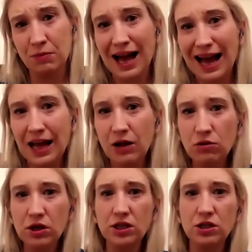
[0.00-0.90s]
But
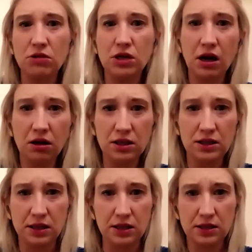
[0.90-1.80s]
how can you
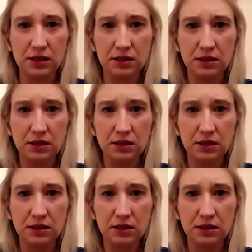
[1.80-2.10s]
enhance it?